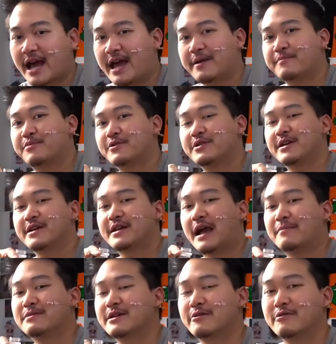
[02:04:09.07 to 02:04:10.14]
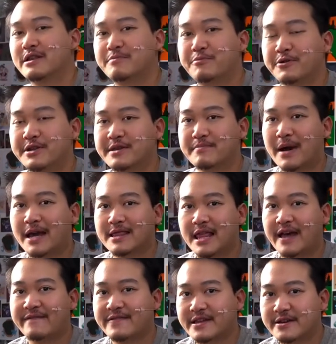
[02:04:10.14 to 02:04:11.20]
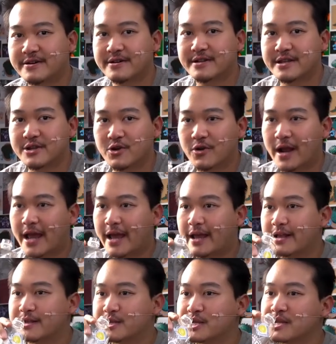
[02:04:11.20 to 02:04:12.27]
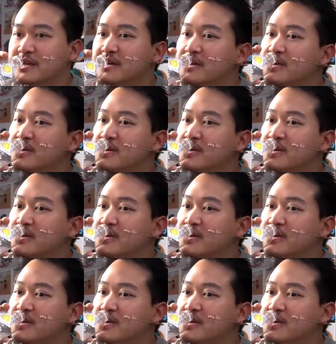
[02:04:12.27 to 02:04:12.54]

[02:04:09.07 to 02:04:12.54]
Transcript: I'm literally putting my livelihood in your hands.